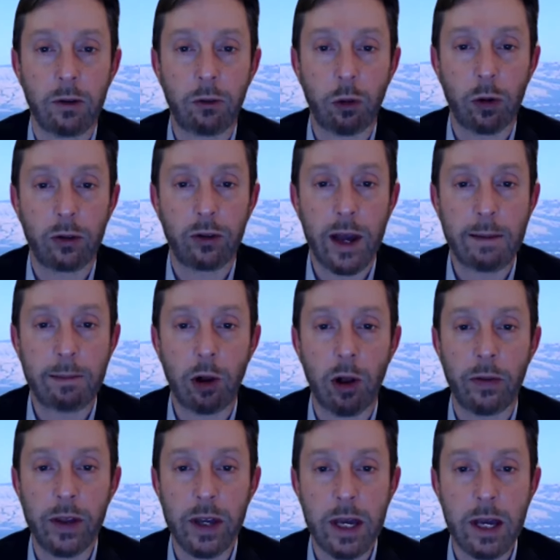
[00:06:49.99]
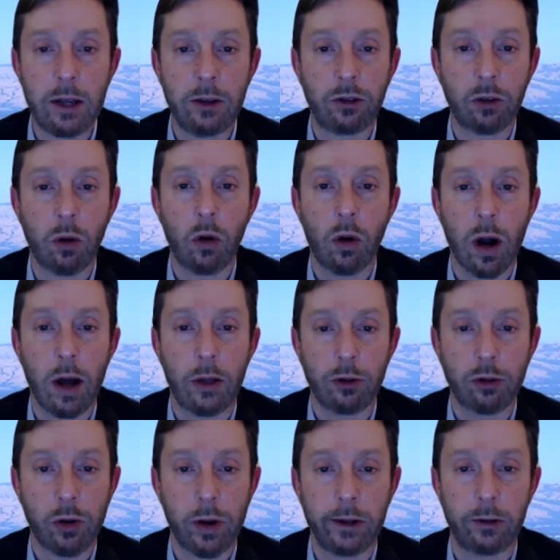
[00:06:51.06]
for example, on the yeast or other
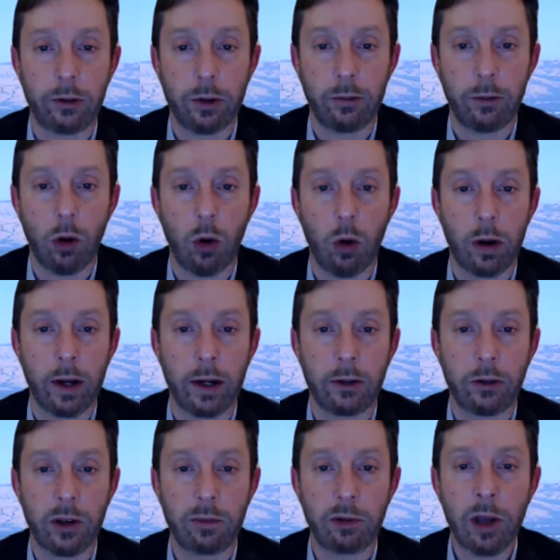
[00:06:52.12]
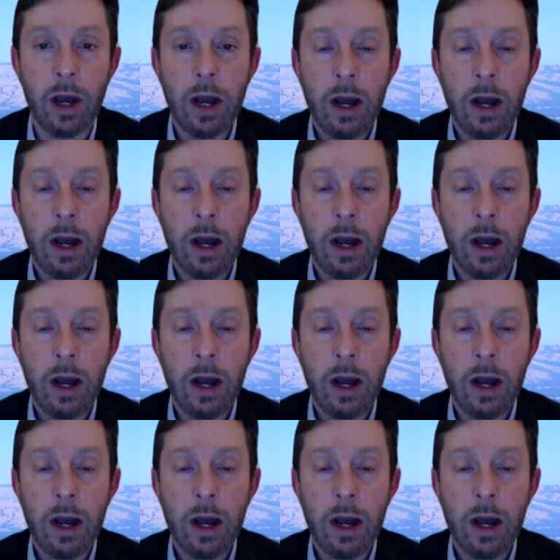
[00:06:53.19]
transitive organisms,